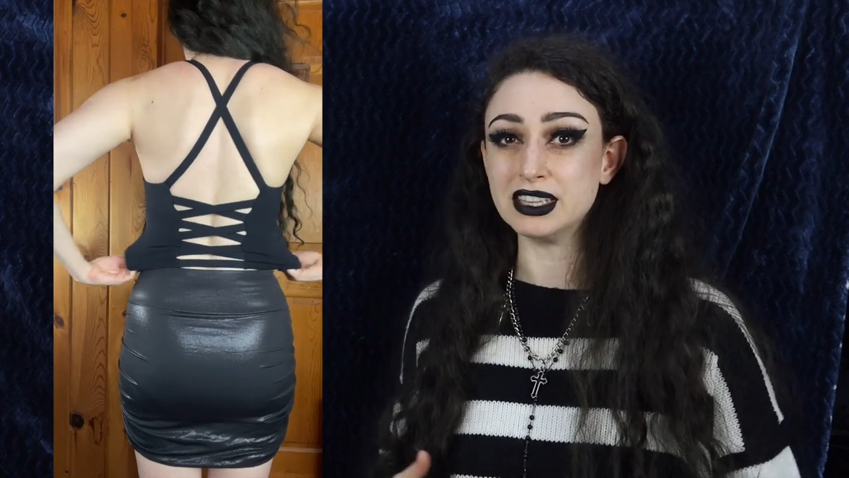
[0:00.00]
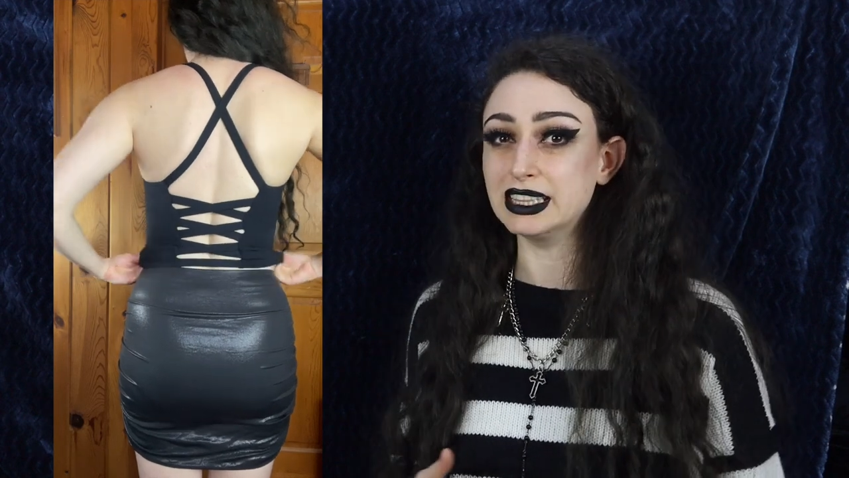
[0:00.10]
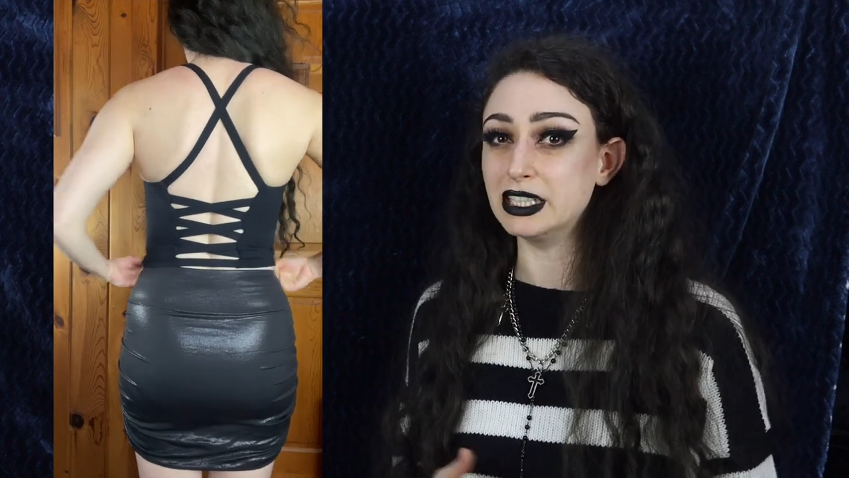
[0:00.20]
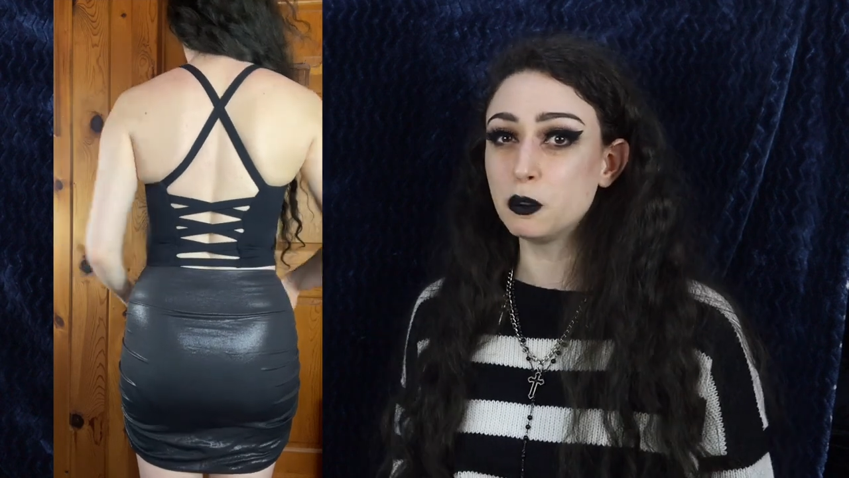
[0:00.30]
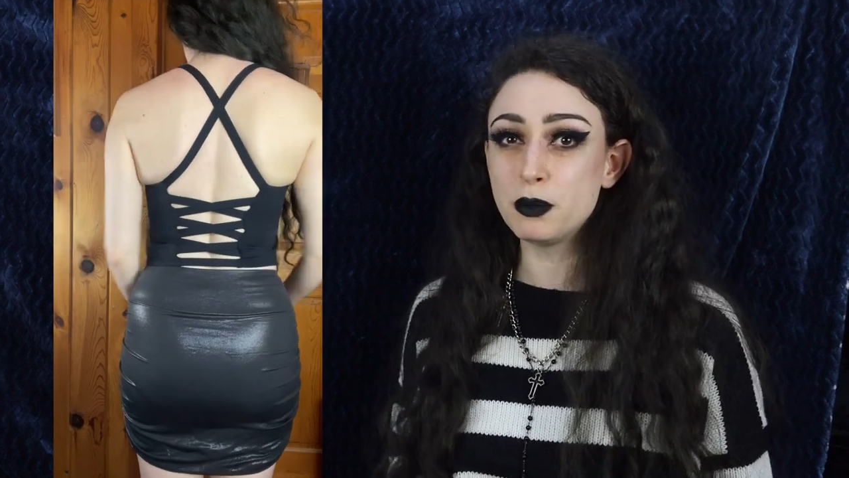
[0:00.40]

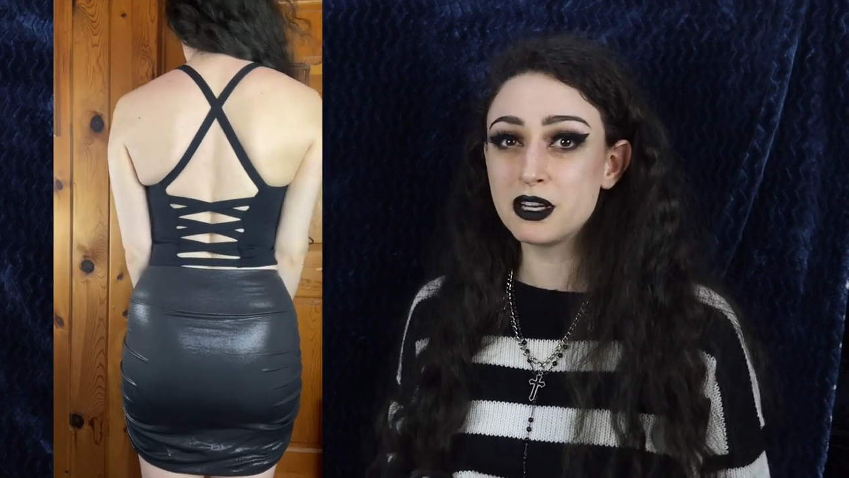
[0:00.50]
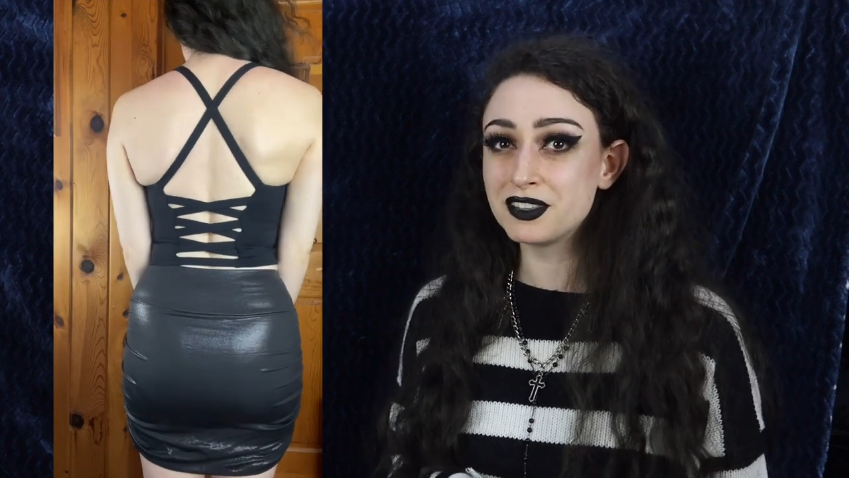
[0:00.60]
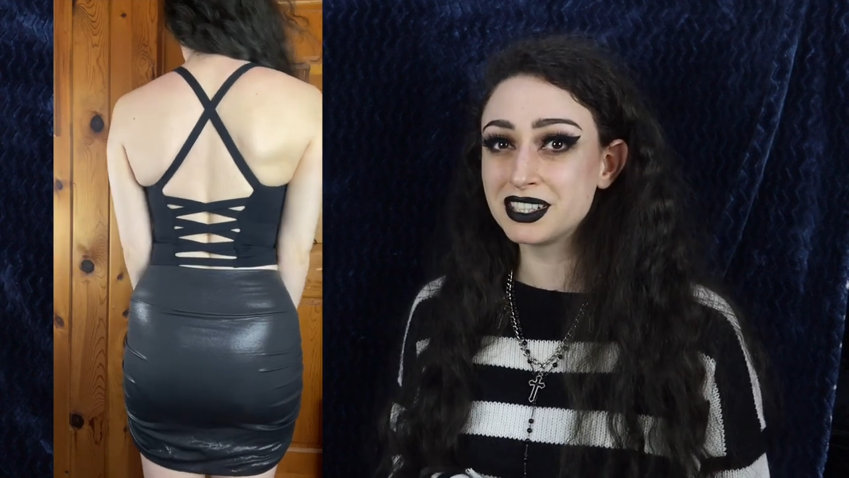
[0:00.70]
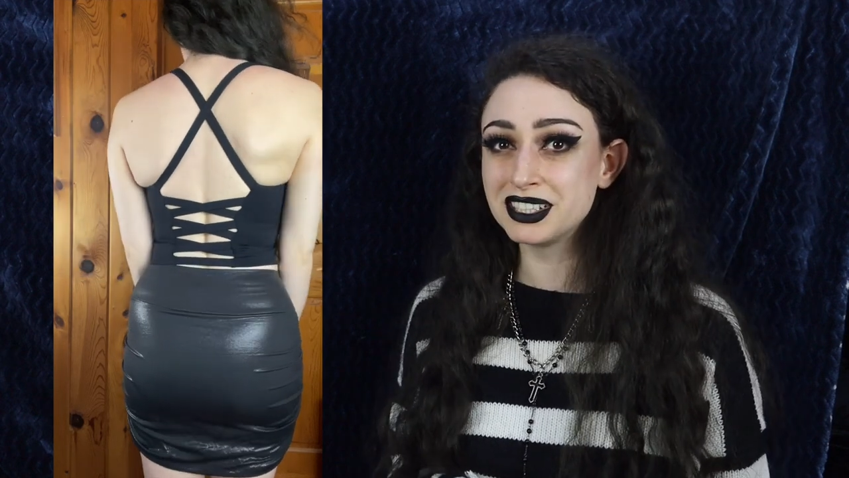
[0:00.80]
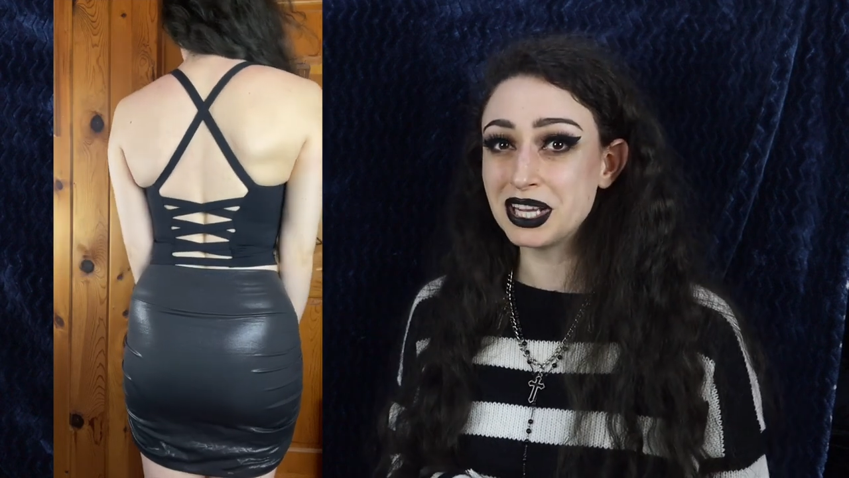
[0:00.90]
little bit of
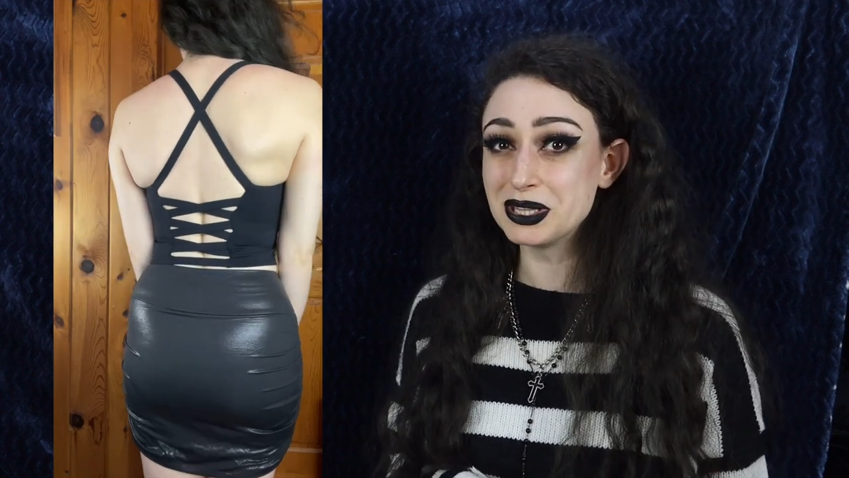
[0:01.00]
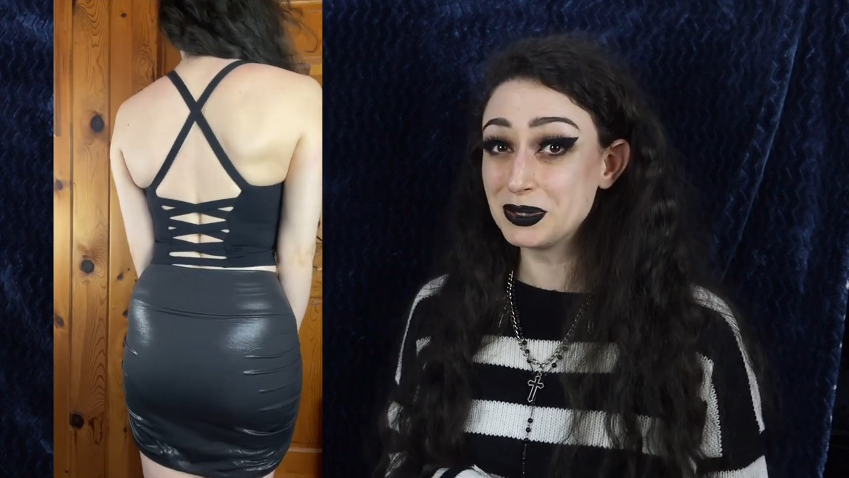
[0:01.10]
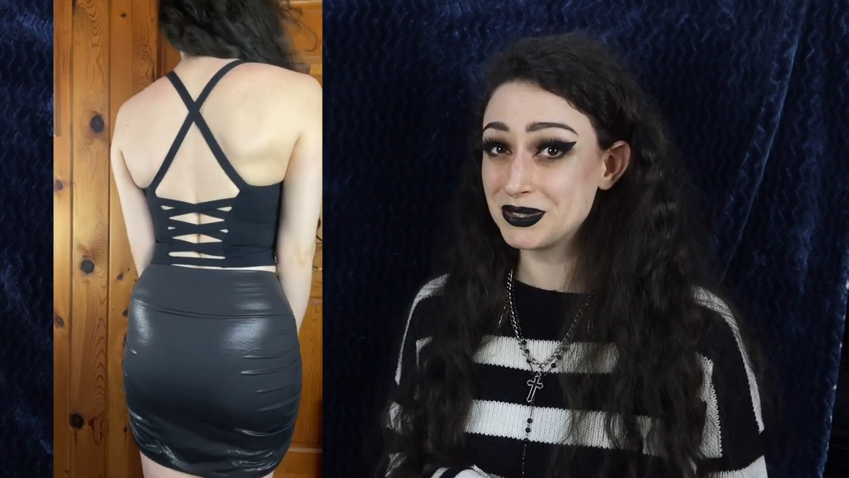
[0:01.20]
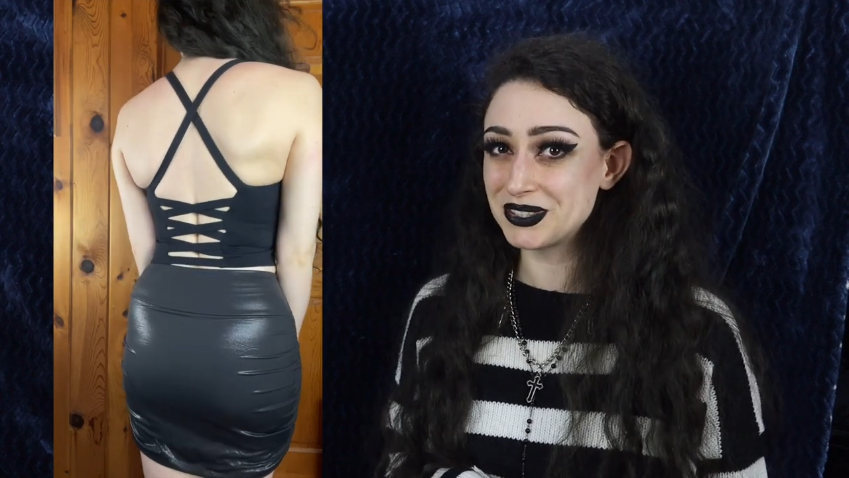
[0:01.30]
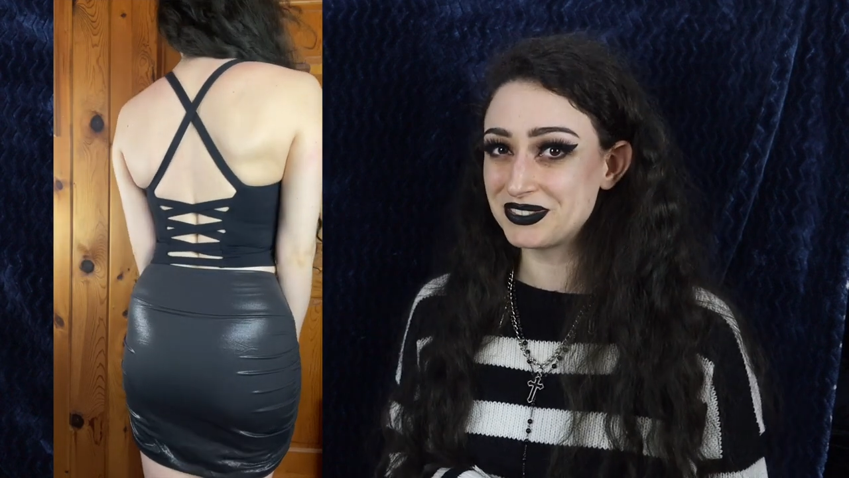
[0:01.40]
a, a
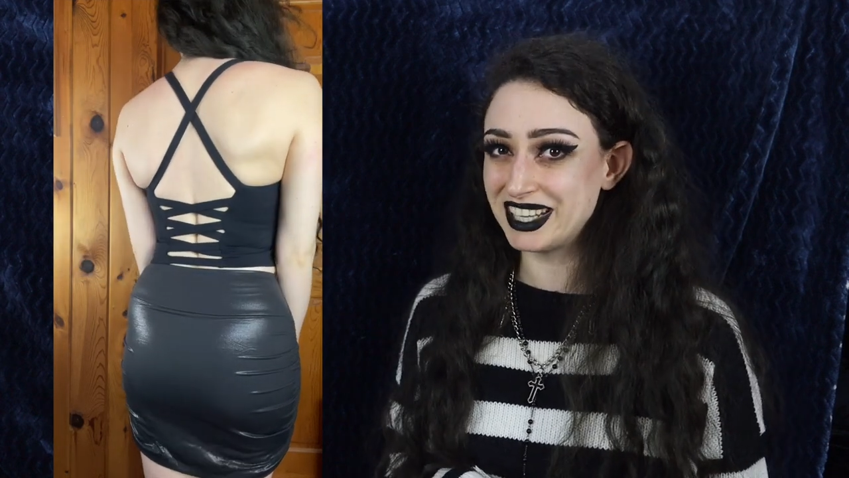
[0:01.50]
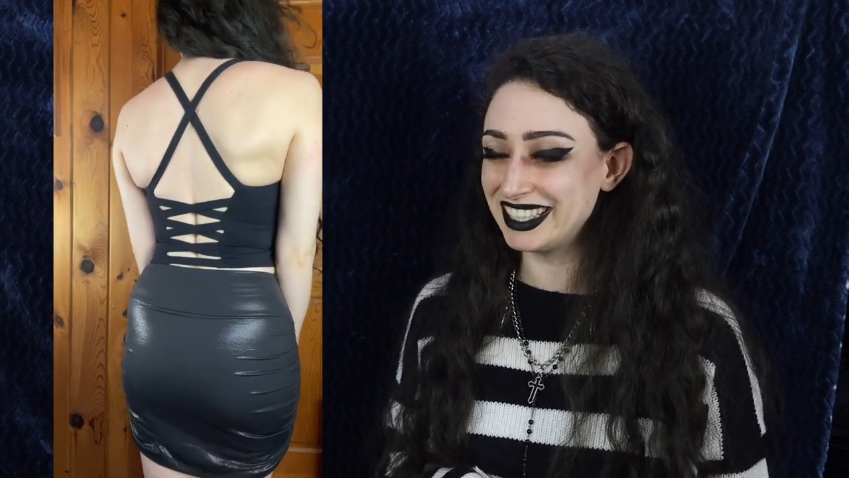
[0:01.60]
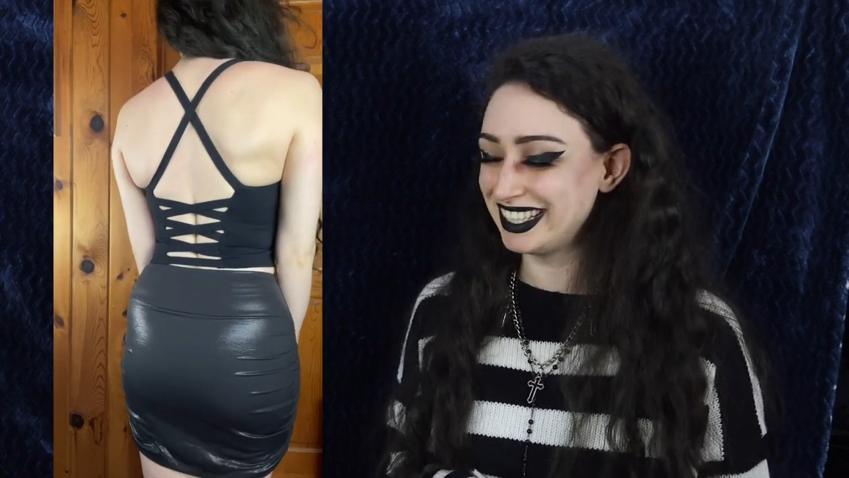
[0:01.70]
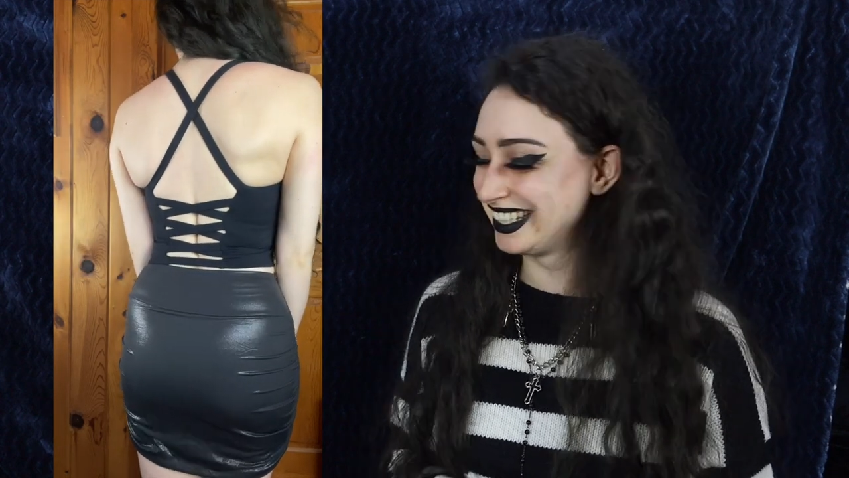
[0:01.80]
looser fit.